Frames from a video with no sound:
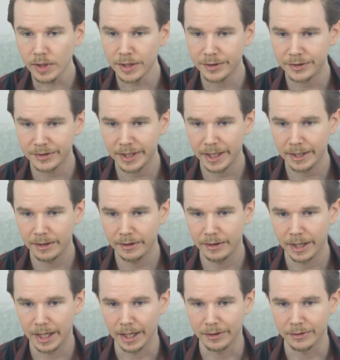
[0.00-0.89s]
said
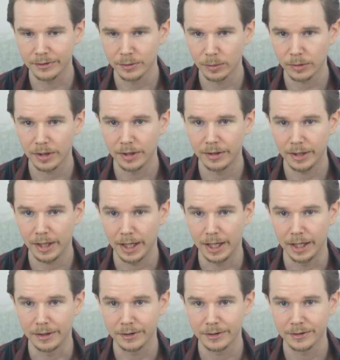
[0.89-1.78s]
that certain
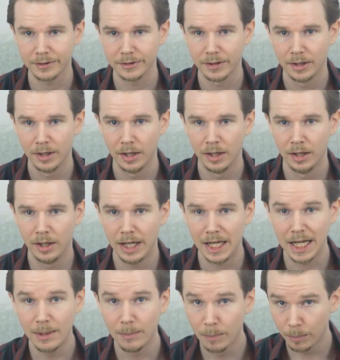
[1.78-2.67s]
diets
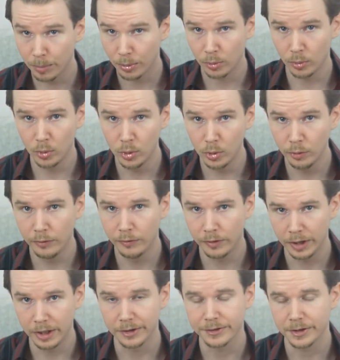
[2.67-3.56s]

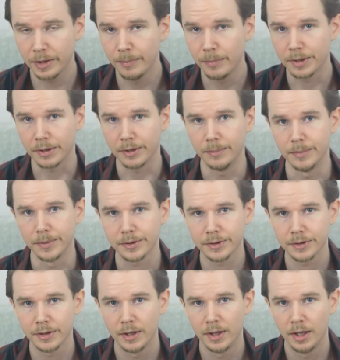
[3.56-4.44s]
improve the
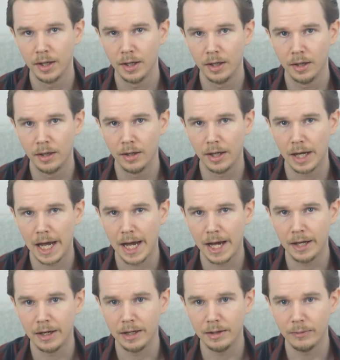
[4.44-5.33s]
symptoms.
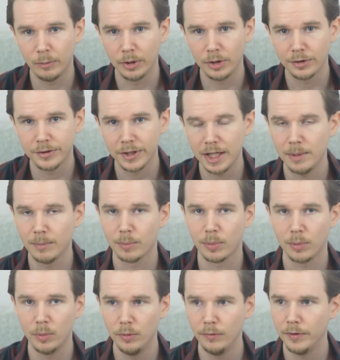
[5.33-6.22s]
And when you say
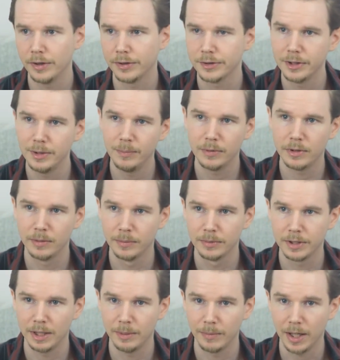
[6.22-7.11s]
improve the
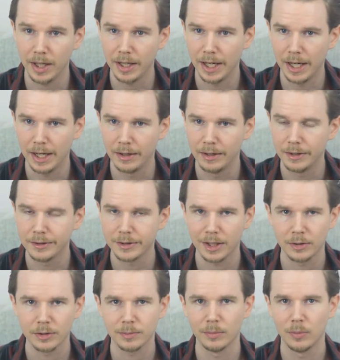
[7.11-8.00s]
symptoms, in my head it
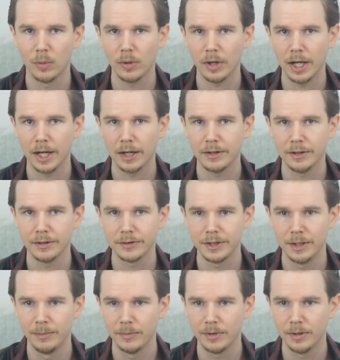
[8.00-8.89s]
sounds more like the
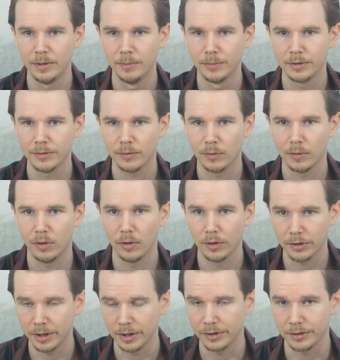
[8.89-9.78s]
symptoms for
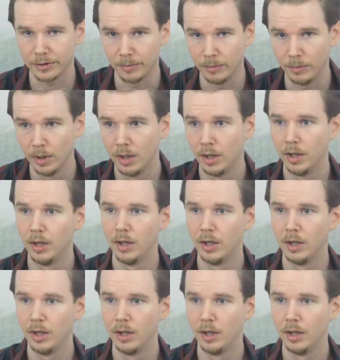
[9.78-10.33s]
autism